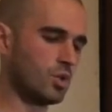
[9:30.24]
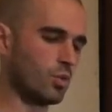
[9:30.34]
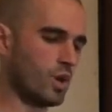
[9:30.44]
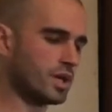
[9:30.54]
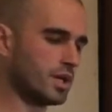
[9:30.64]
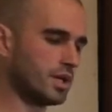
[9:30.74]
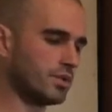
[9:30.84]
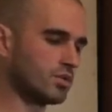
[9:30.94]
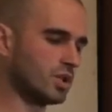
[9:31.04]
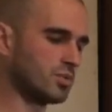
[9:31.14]
Water
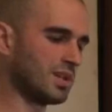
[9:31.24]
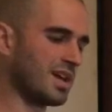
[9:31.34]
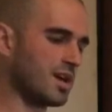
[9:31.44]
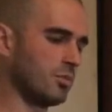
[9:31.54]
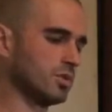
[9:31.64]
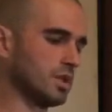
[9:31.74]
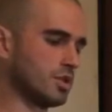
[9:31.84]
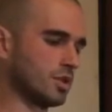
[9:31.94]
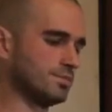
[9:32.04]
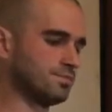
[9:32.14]
is not reliable
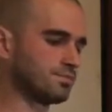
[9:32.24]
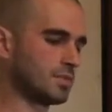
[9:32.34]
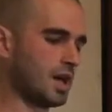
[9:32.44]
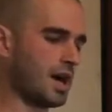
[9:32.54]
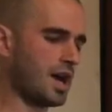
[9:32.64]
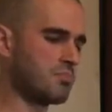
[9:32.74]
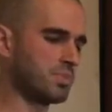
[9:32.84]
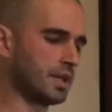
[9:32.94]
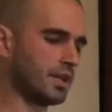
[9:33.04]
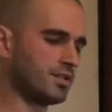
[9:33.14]
teacher. A high
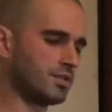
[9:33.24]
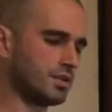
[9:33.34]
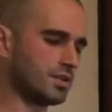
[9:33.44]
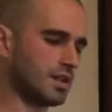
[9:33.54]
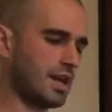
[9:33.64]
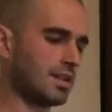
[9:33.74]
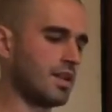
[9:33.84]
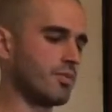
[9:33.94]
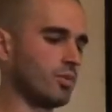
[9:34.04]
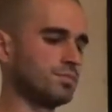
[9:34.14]
place is high
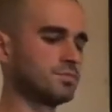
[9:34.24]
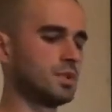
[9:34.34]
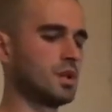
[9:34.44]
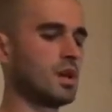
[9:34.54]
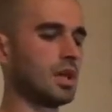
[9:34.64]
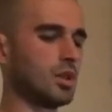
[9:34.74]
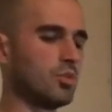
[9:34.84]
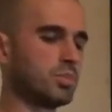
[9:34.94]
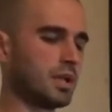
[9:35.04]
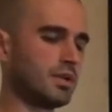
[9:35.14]
level. A
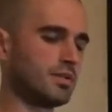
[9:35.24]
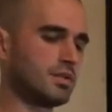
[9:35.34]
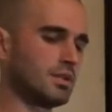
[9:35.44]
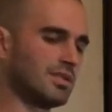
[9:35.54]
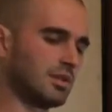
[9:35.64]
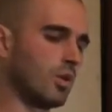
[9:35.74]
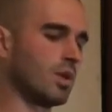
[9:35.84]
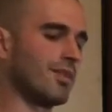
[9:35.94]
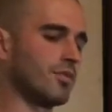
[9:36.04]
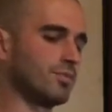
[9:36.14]
low place is low
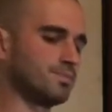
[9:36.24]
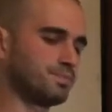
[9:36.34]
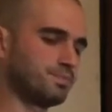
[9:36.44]
level.